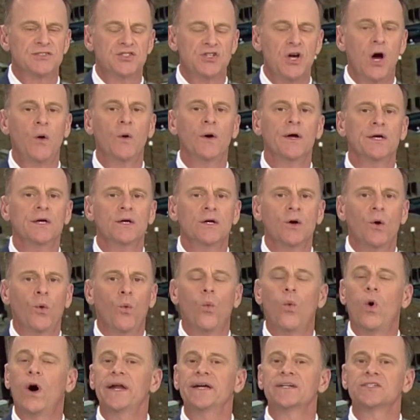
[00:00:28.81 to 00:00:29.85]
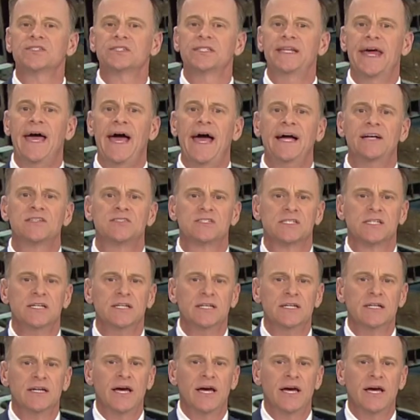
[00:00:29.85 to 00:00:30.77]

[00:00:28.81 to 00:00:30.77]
So what is next?